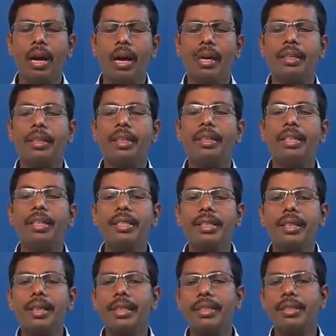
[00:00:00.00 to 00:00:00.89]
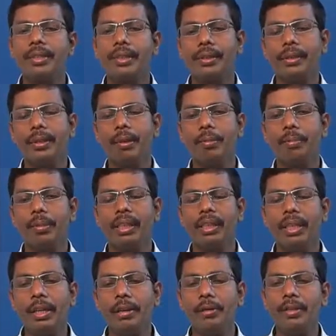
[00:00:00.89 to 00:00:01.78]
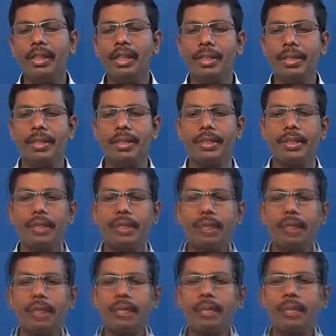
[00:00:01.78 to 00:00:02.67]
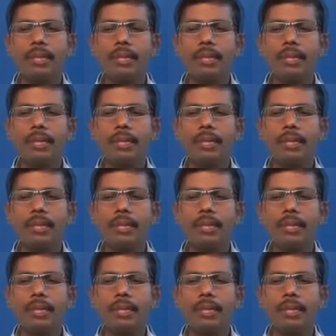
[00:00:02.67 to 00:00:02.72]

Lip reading: and a discrete set of behaviors,